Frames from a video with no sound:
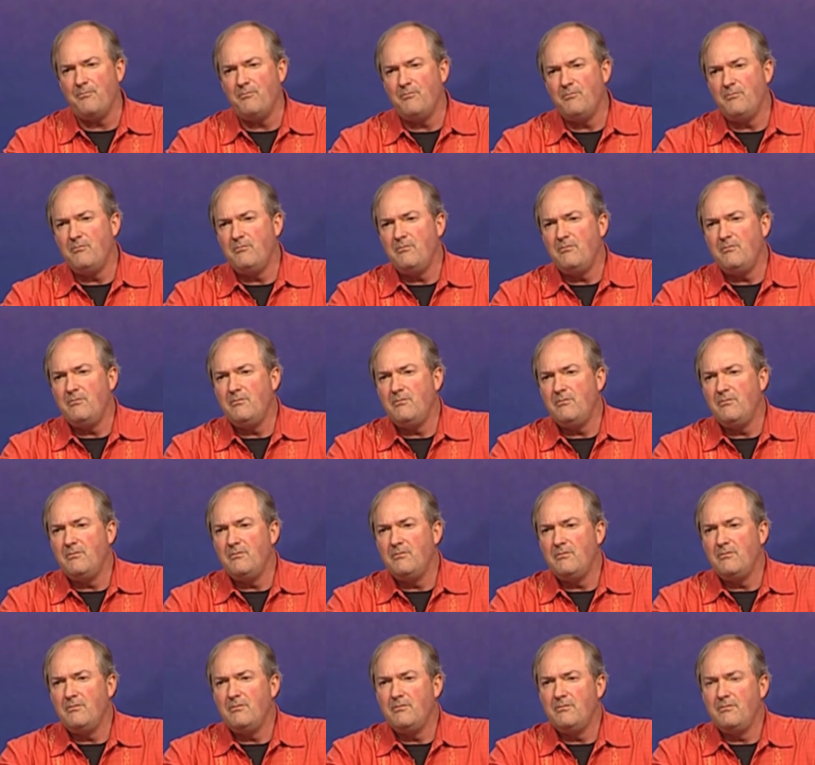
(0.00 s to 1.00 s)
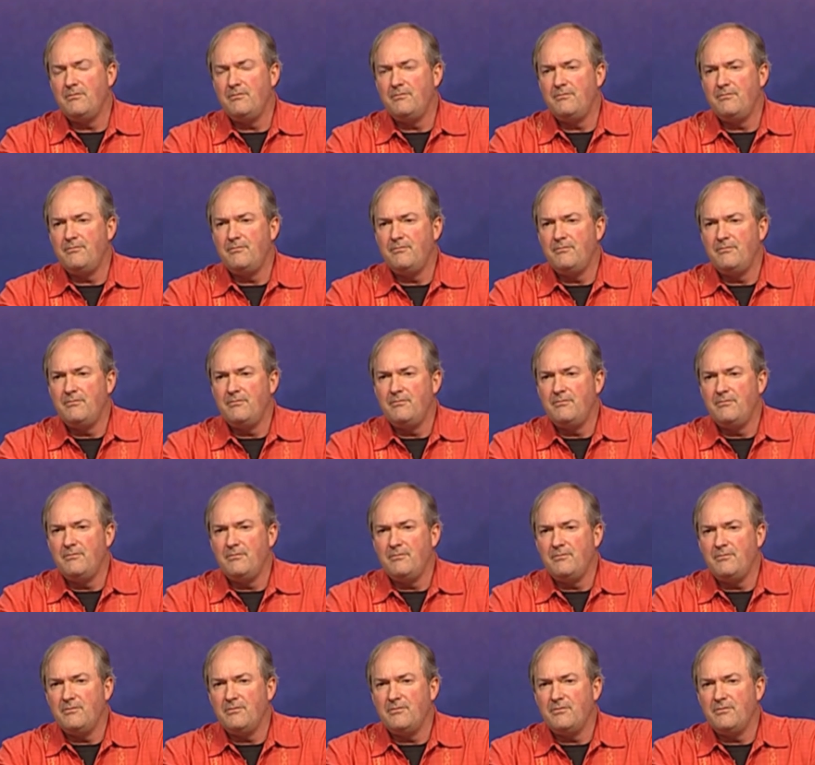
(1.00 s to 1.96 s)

Nothing is said.